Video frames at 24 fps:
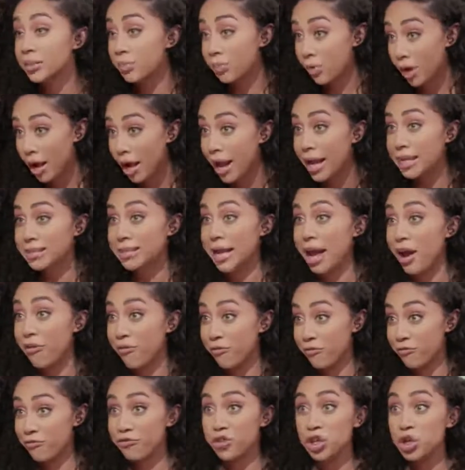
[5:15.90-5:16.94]
surprised how
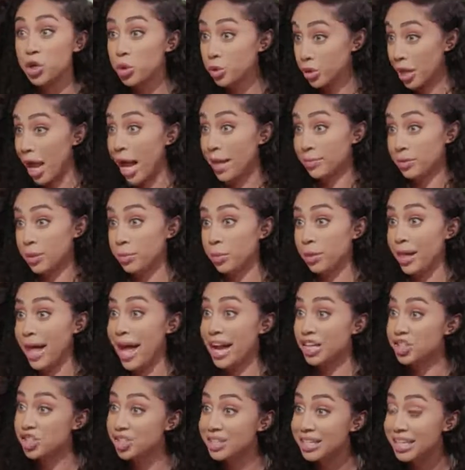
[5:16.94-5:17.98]
few times people
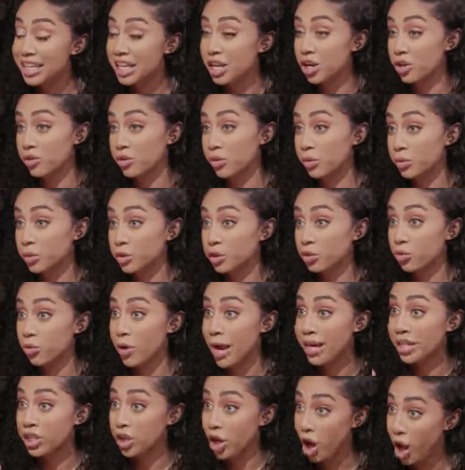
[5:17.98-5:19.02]
actually hear those
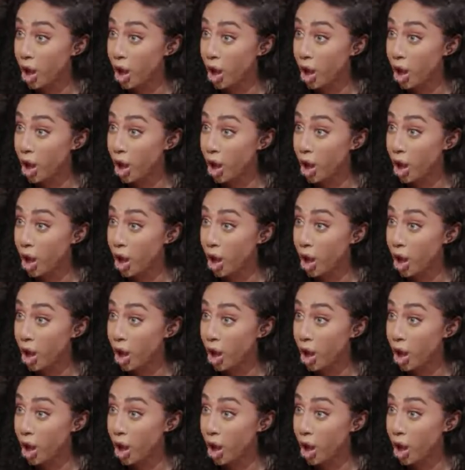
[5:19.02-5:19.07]
direct